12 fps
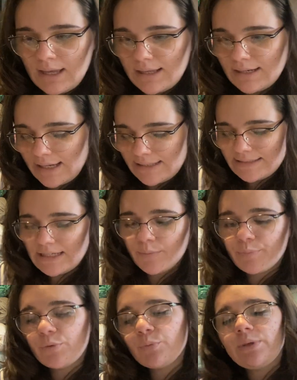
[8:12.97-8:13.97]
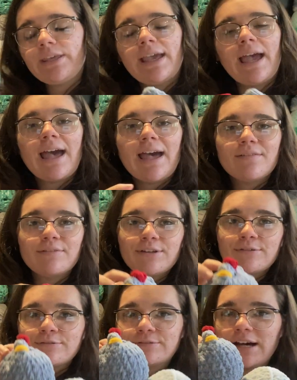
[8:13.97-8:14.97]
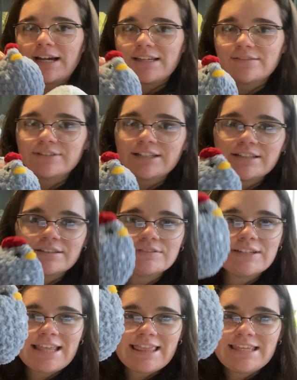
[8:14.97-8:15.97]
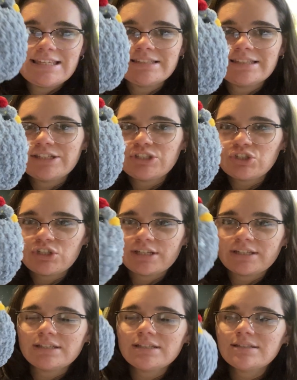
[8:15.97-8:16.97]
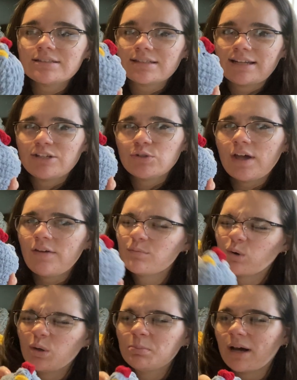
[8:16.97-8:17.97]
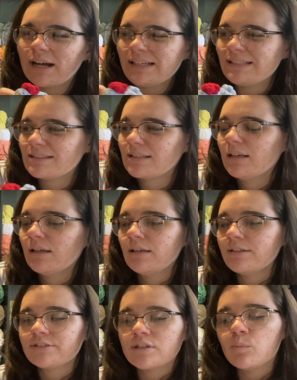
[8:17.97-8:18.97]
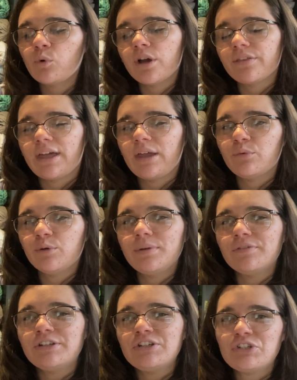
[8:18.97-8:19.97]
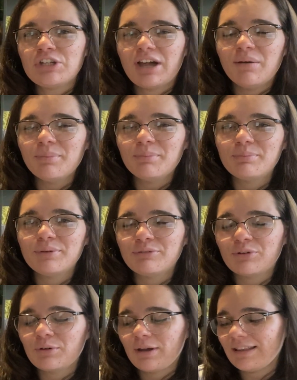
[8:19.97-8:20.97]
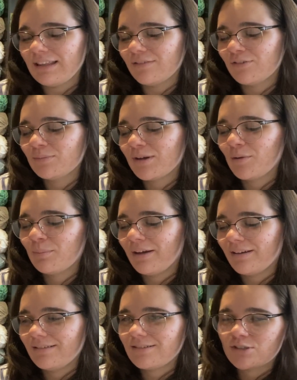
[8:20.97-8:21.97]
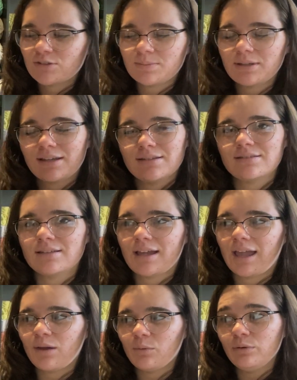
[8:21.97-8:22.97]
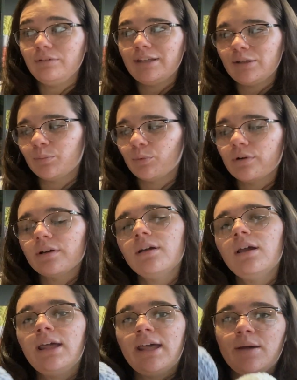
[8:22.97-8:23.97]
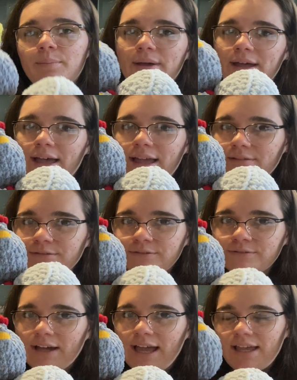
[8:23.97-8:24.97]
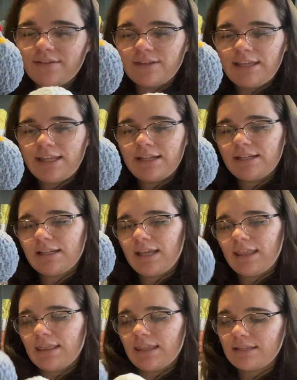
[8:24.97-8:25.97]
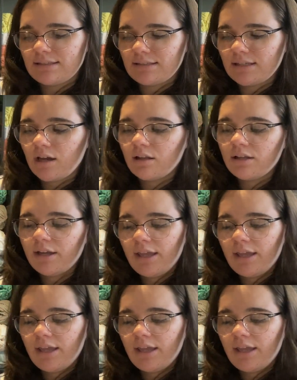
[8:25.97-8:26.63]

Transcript: Next up, we have 5 of these chickens, and I do have more bodies somewhere that I will be finishing up before I leave my market, just because I will need more. But I have 5 in this color.